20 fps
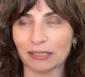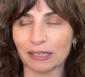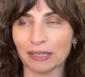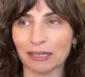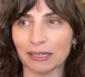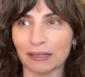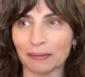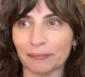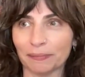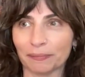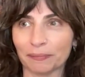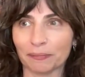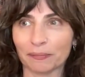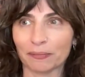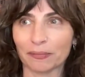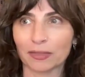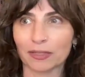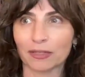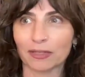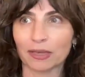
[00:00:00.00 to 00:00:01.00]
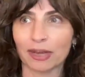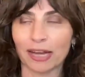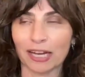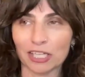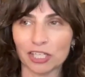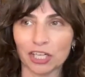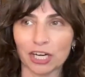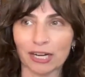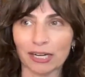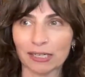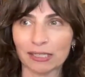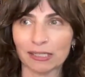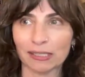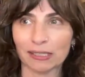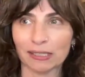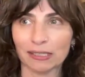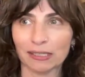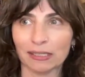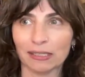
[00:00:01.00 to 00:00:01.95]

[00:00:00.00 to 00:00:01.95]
hijacked